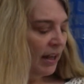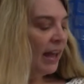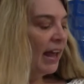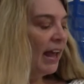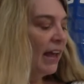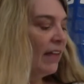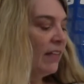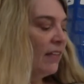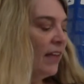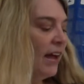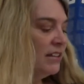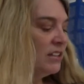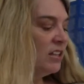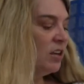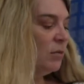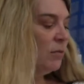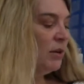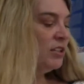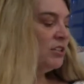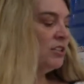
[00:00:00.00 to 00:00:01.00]
And that's how
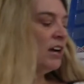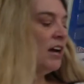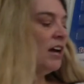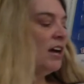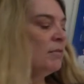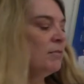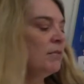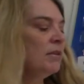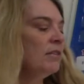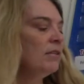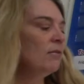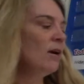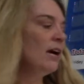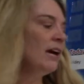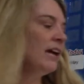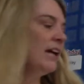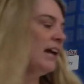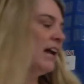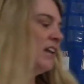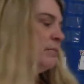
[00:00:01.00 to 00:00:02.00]
much time the
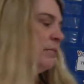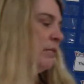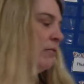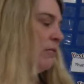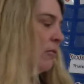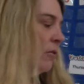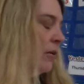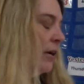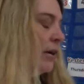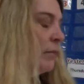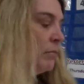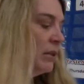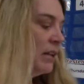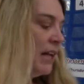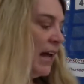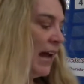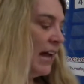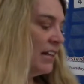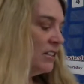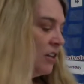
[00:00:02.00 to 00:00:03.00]
rocket has before it
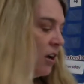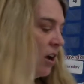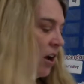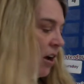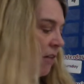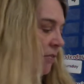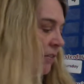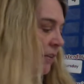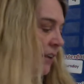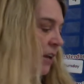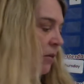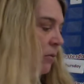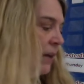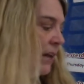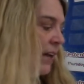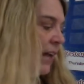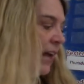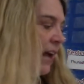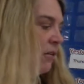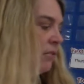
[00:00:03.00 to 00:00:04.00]
blasts off. Can we
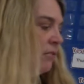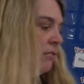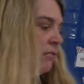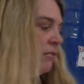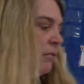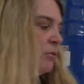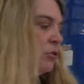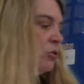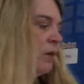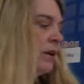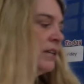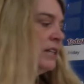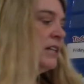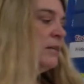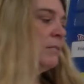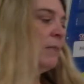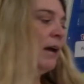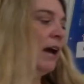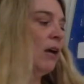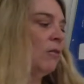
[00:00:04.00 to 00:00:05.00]
count from 20
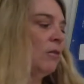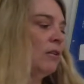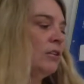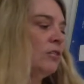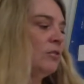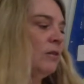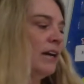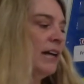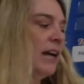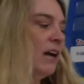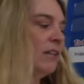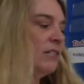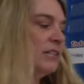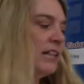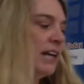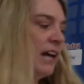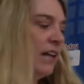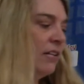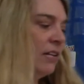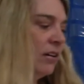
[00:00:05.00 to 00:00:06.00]
backwards right now
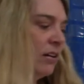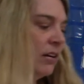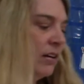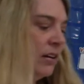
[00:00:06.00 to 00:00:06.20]
together?